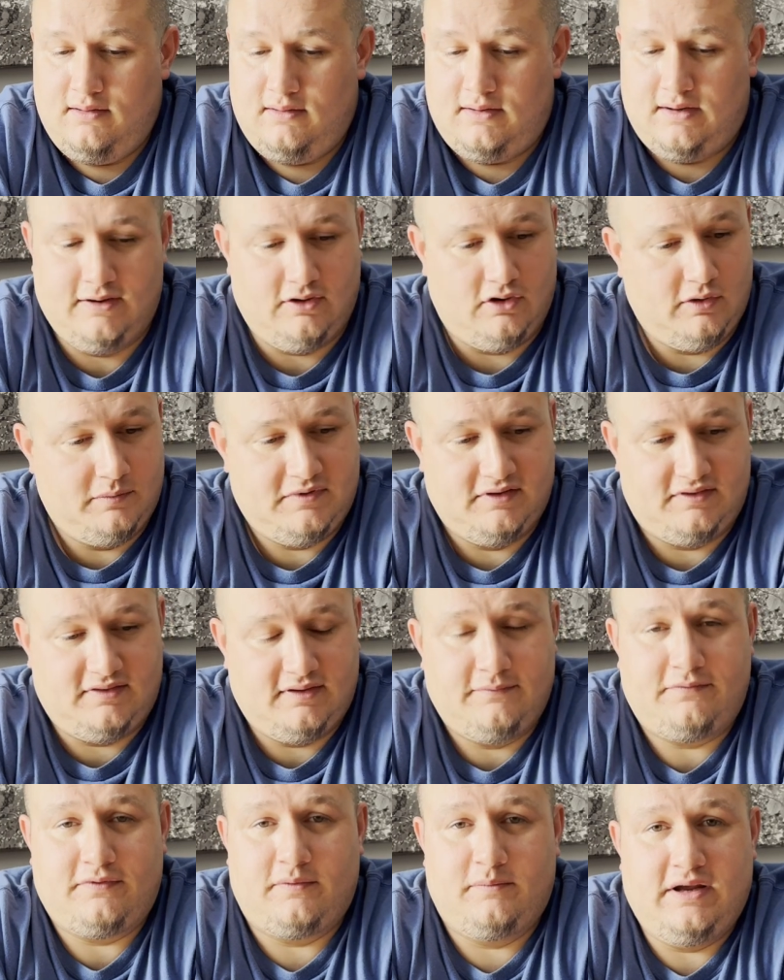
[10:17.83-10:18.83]
I hope this
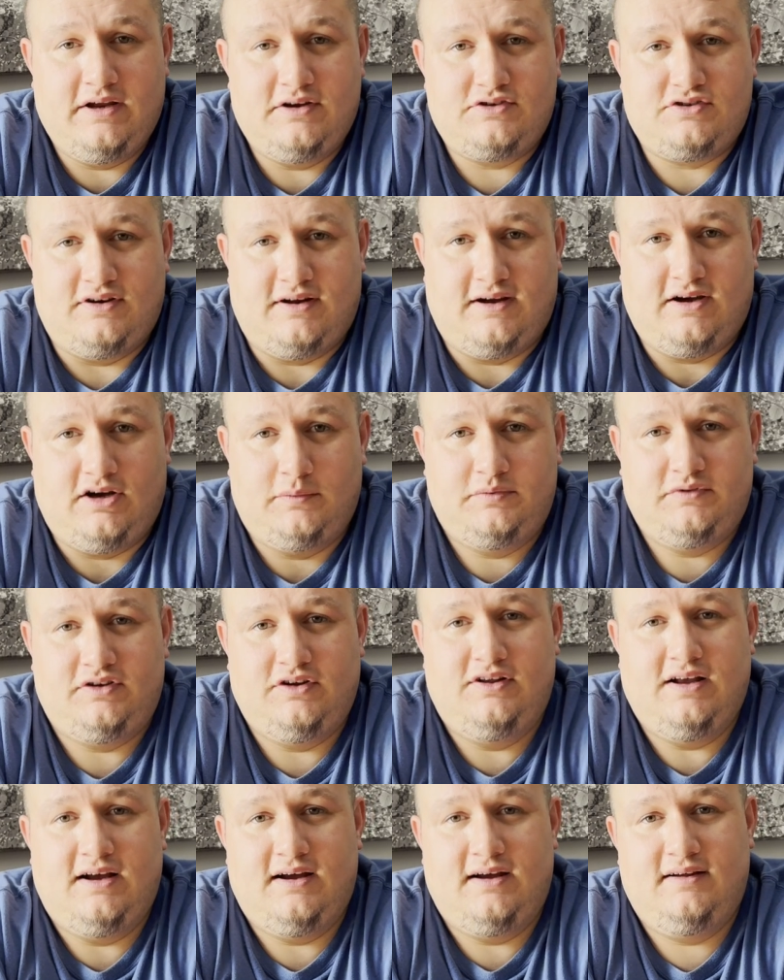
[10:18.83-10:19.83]
information helps
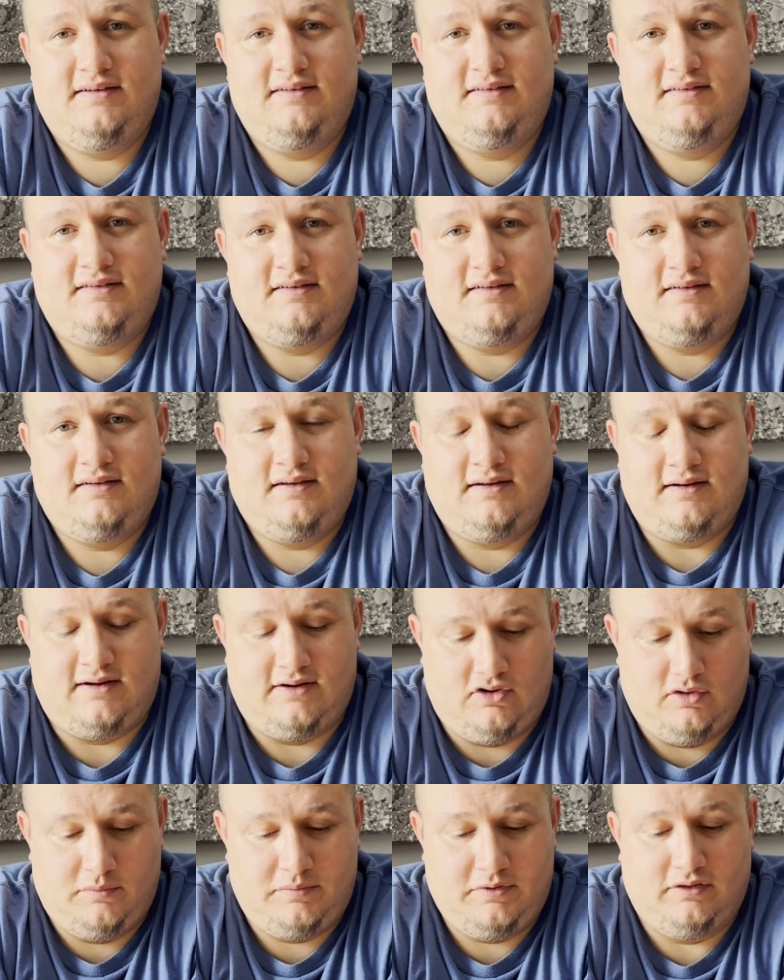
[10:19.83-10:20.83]
you guys, and I
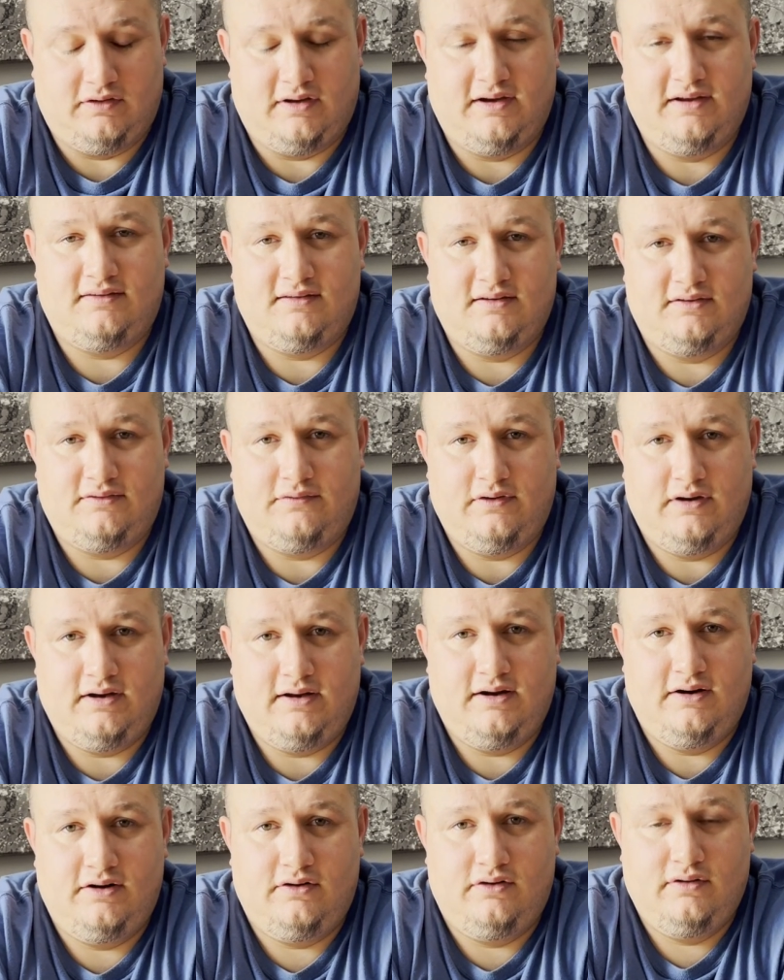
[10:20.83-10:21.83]
hope you like this
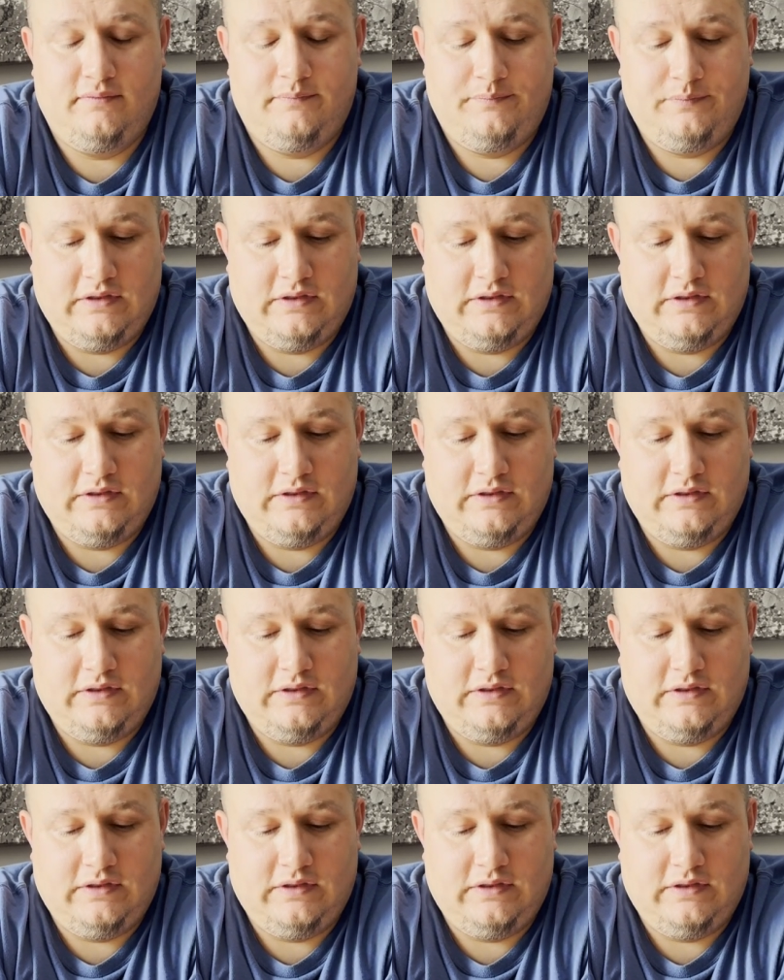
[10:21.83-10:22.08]
video.